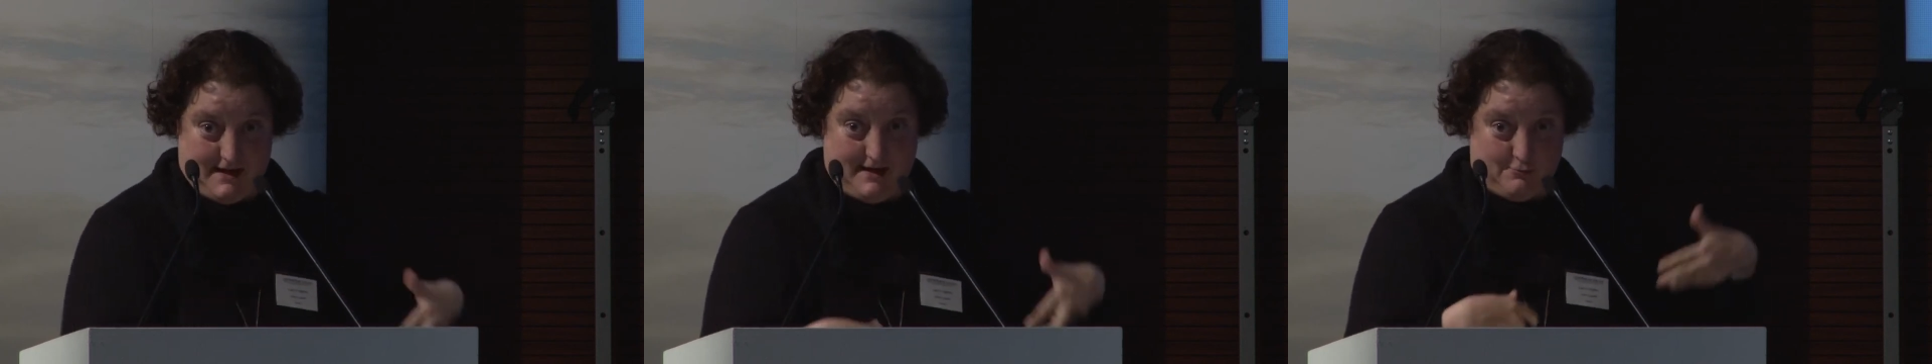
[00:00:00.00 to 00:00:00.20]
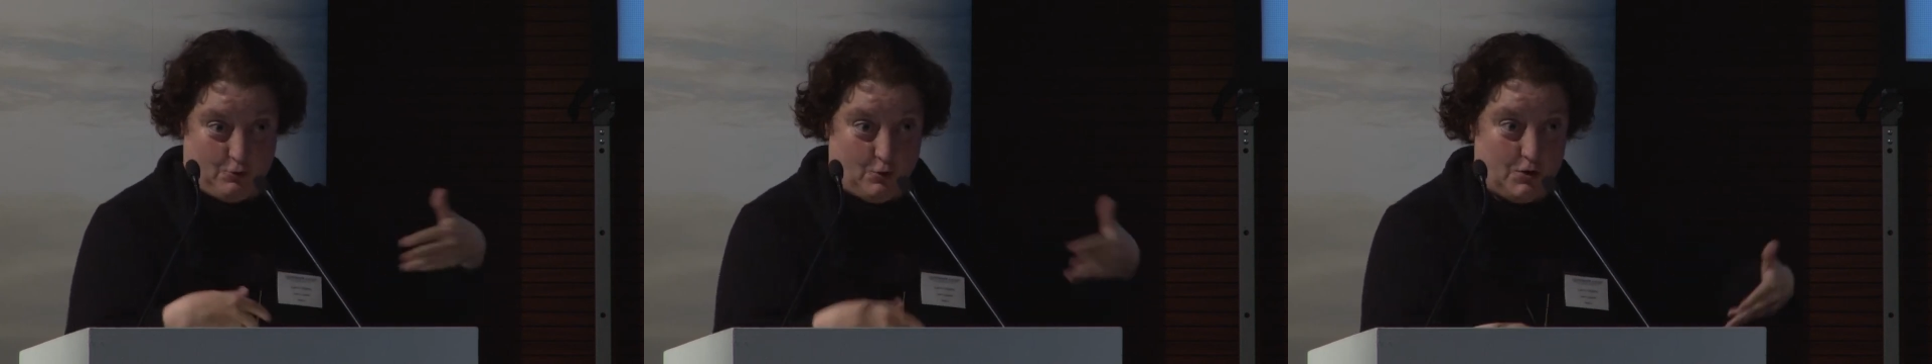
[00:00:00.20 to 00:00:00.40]

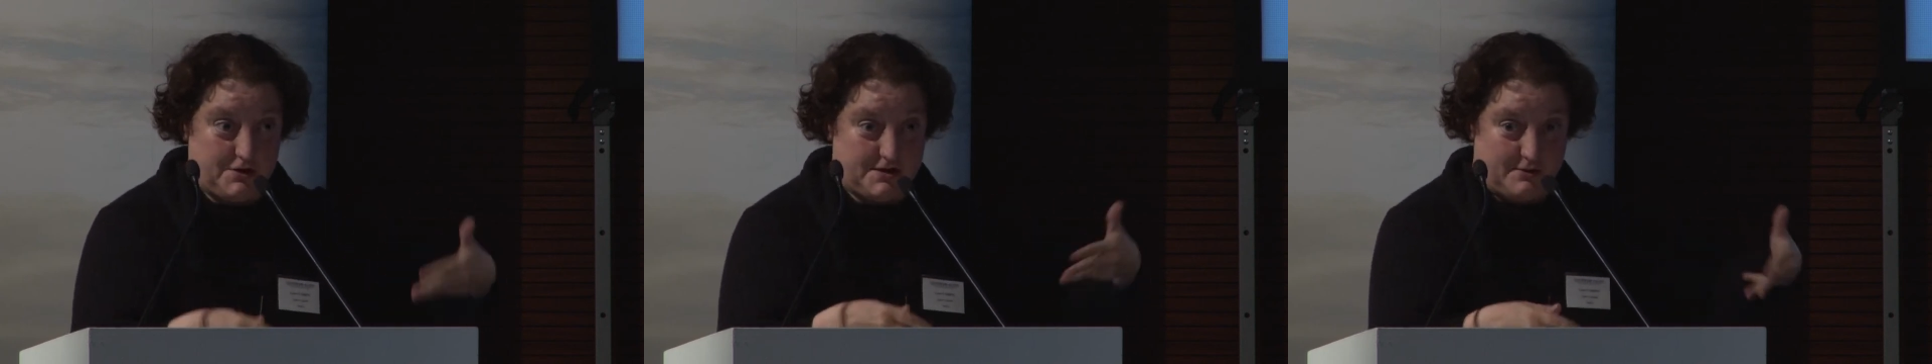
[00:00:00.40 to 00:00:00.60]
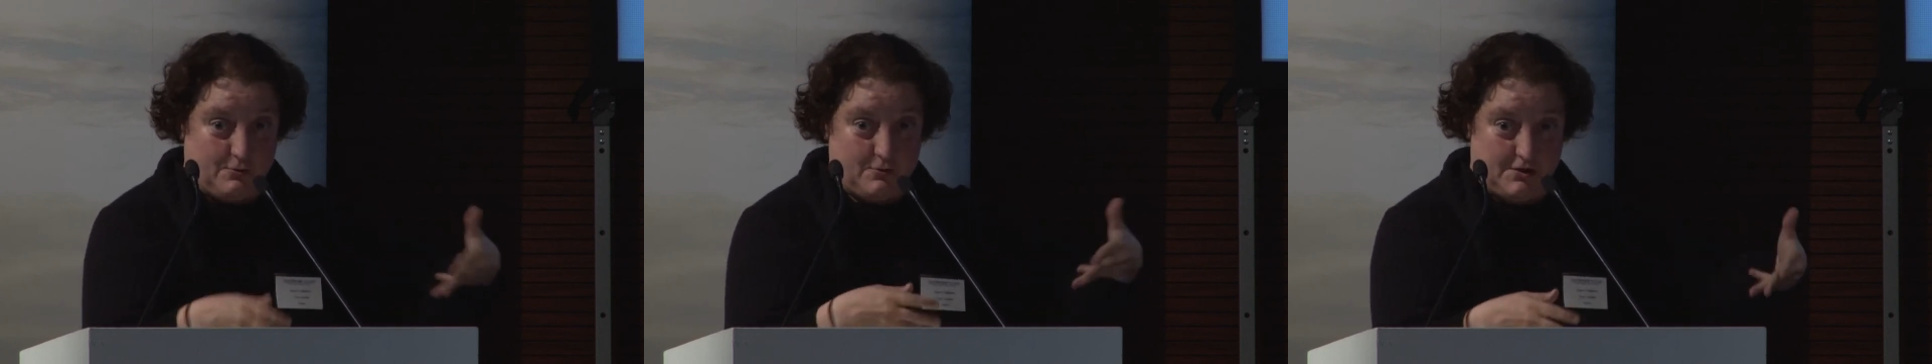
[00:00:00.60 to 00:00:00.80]
get
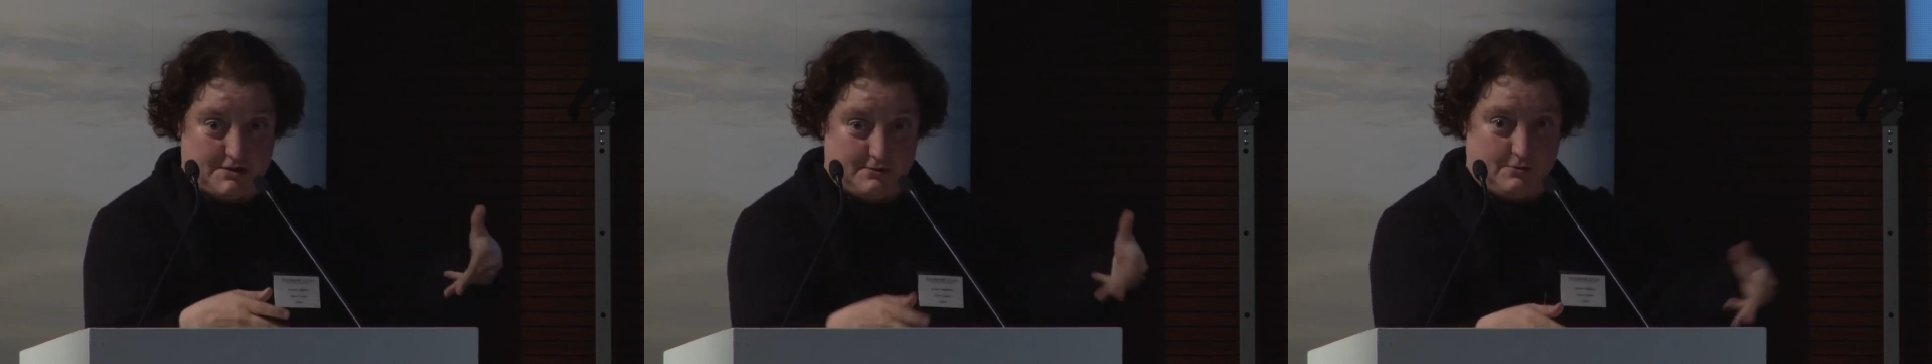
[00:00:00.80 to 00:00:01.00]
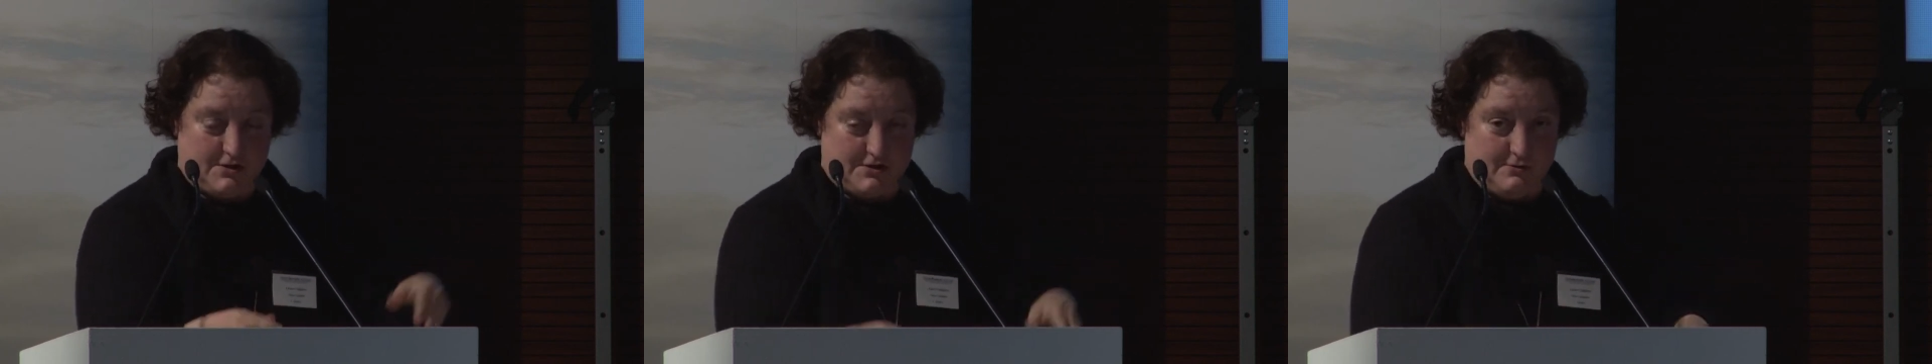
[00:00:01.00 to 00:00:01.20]
worse and worse
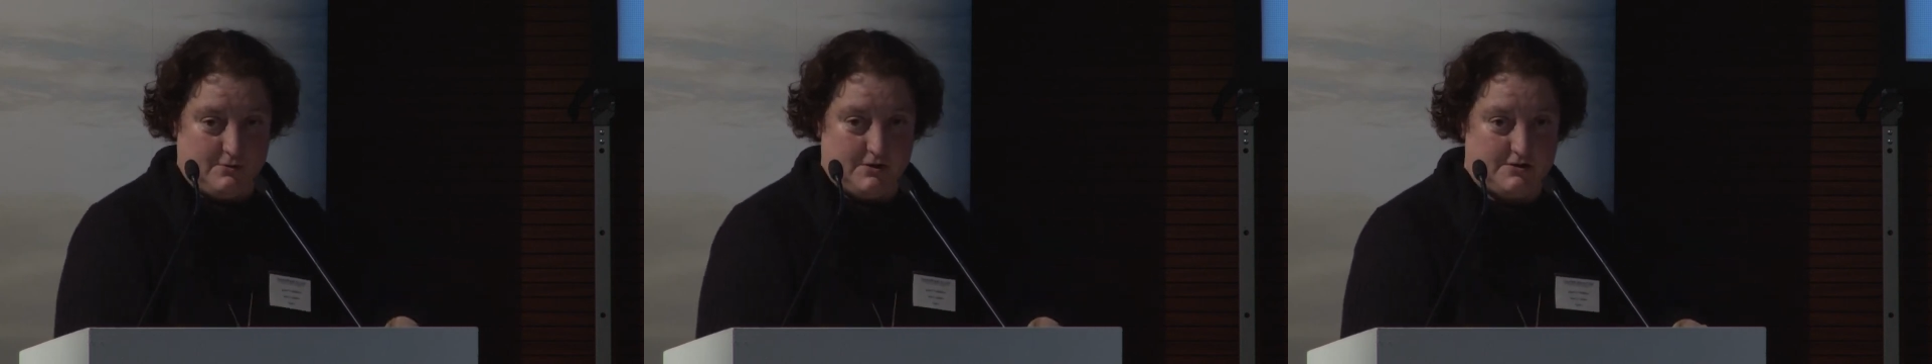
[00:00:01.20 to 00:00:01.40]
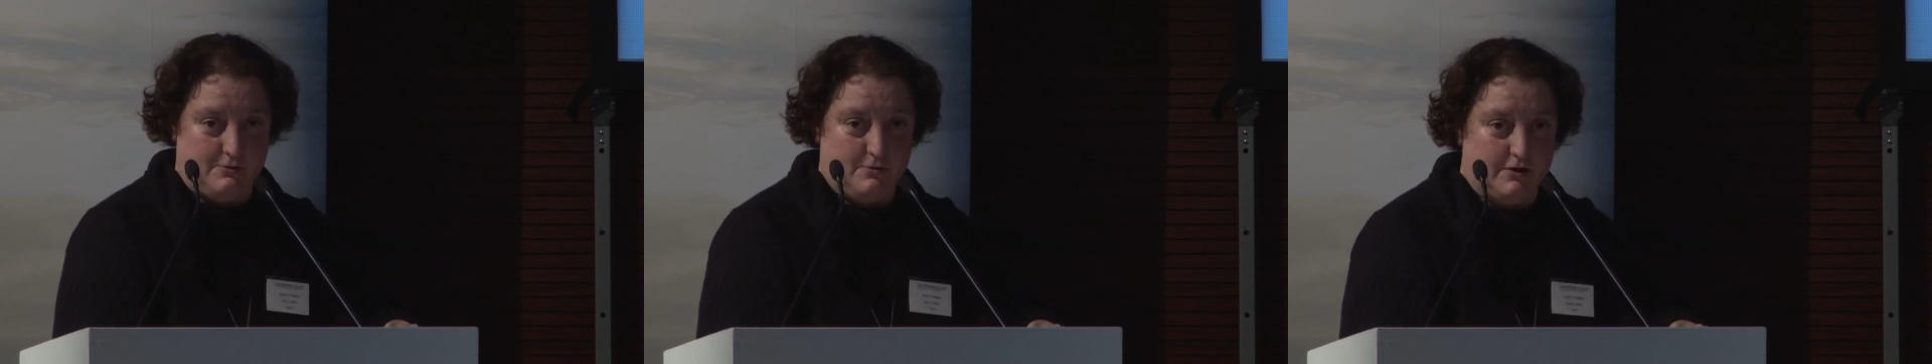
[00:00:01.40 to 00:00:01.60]
and worse and
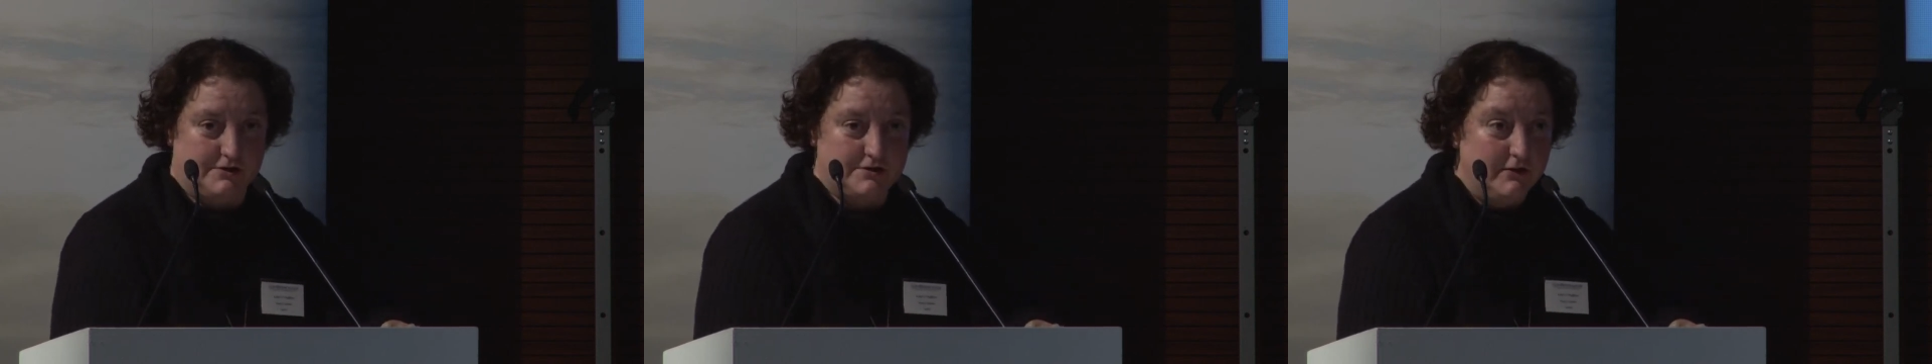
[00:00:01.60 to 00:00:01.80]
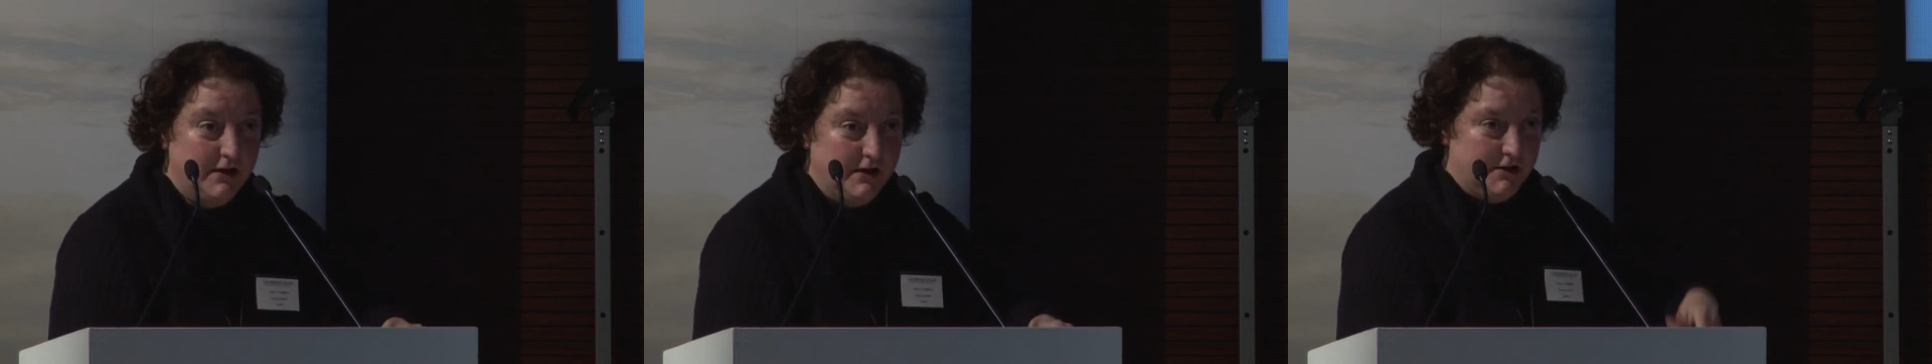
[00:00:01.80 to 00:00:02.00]
worse and worse.